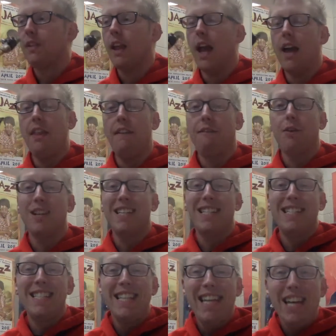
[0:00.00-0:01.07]
then for
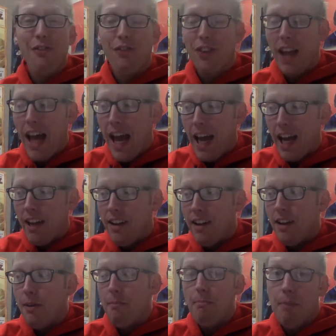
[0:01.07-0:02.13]
D flat
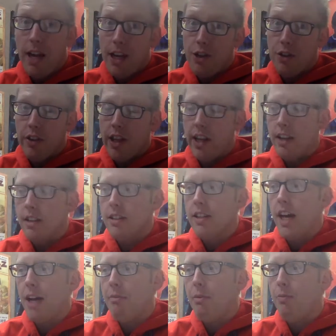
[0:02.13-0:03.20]
major, that is,
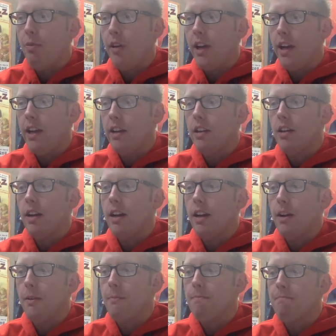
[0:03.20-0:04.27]
I'd be playing
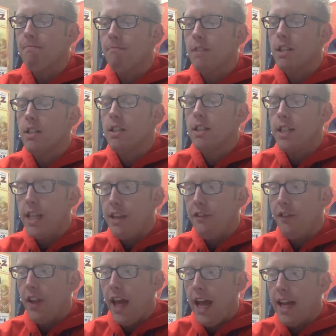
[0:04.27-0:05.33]
D
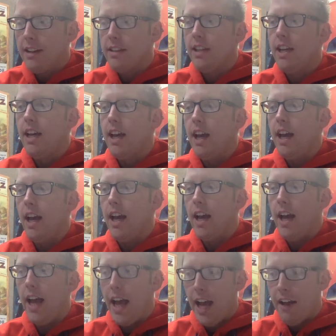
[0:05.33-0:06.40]
flat,
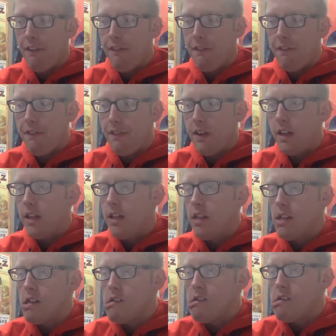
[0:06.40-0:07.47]
F,
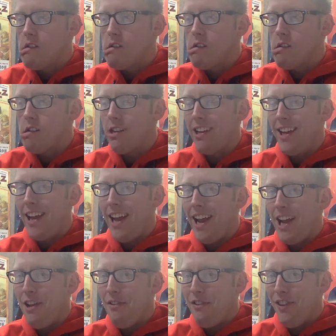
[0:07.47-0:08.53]

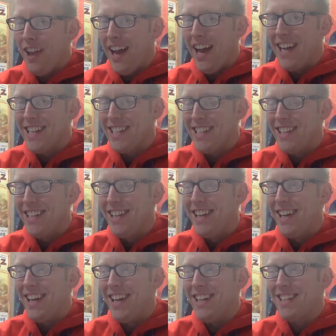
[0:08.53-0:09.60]
A flat,
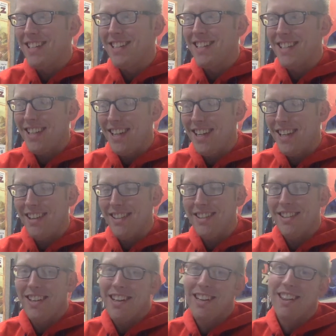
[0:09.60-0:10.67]
and C.
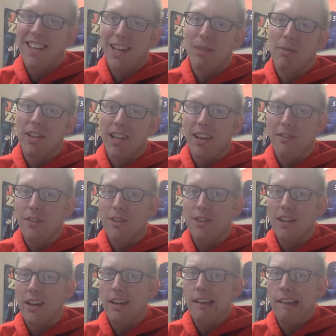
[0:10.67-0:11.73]
See, I had to think about that for a
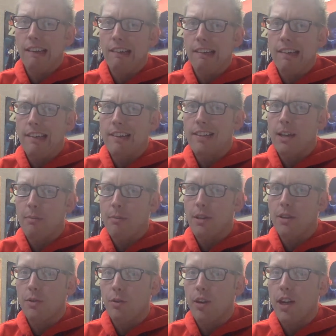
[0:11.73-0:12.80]
second. In case I
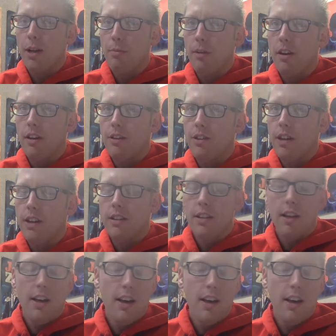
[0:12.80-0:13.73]
missed one, I apologize.